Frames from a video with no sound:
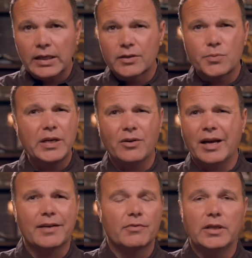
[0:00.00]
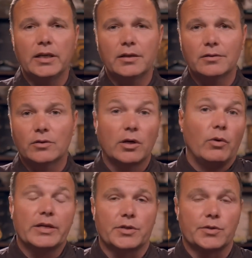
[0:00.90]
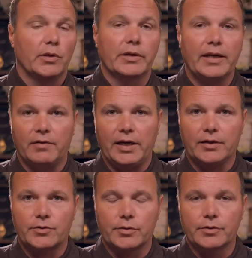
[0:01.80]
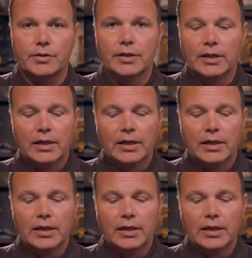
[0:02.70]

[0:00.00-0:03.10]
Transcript: is we don't have the, the questions, we only have the answers.